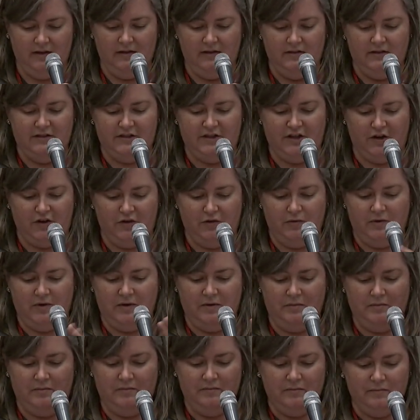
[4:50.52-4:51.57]
So
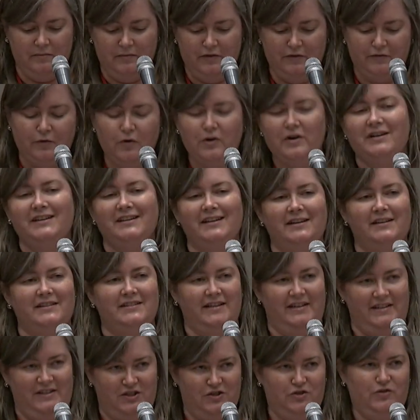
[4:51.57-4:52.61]
before
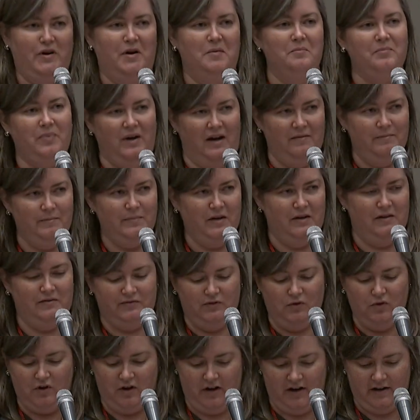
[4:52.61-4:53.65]
DSA's Trump bump of
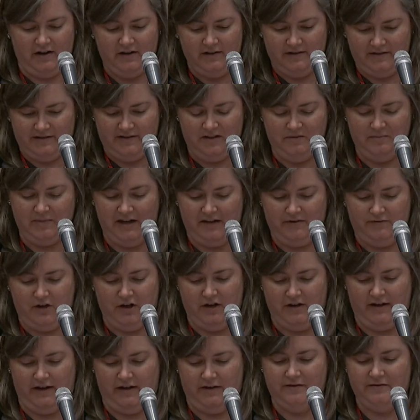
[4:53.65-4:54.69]
lore that you may have
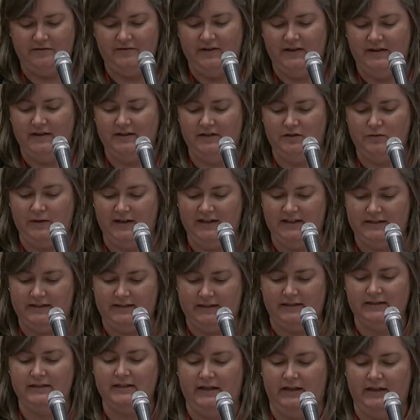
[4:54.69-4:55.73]
heard of in
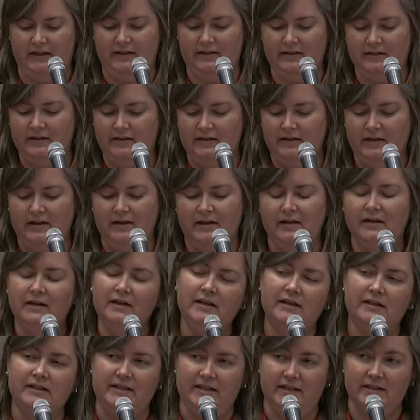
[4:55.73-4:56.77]
2016,
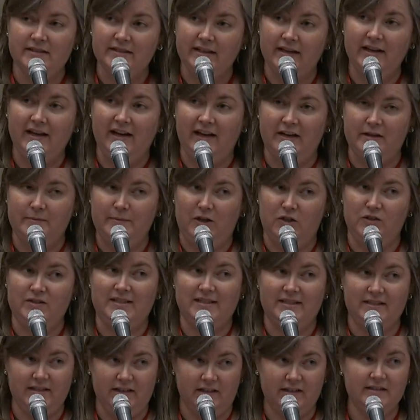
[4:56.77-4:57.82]
DSA had about
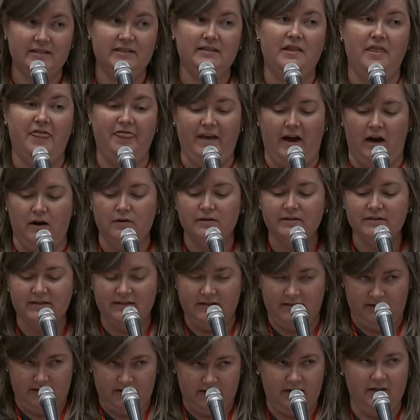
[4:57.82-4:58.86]

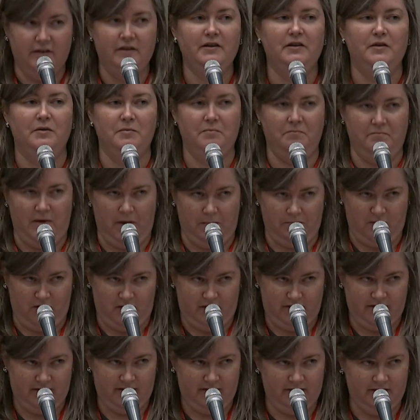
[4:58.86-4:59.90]
6,000
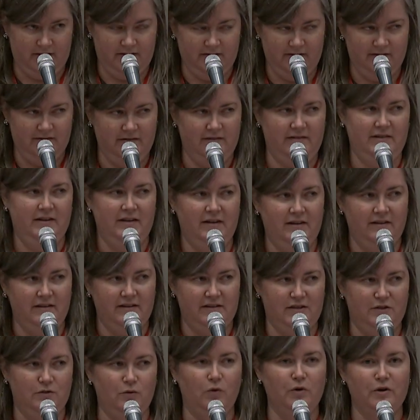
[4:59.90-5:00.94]
members.
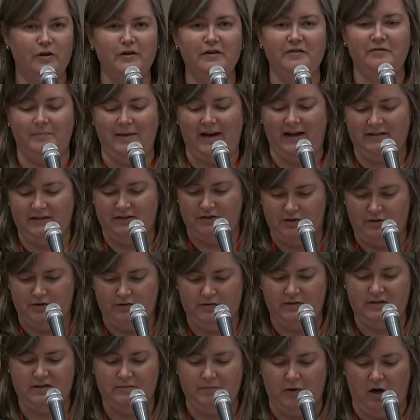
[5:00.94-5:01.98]
It's an order of
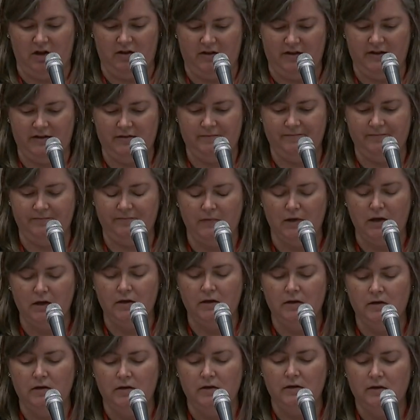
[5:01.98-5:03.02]
magnitude smaller.
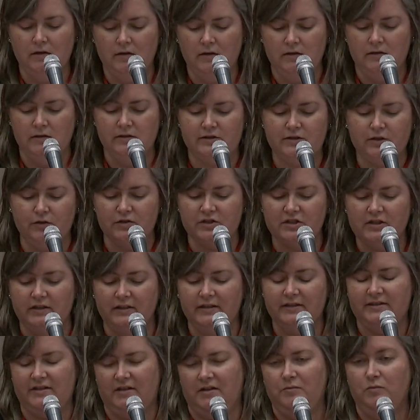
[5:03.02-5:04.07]

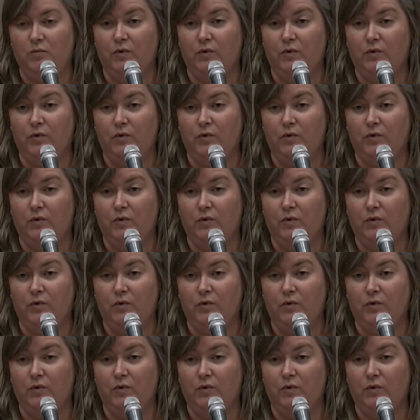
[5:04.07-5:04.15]
Socialism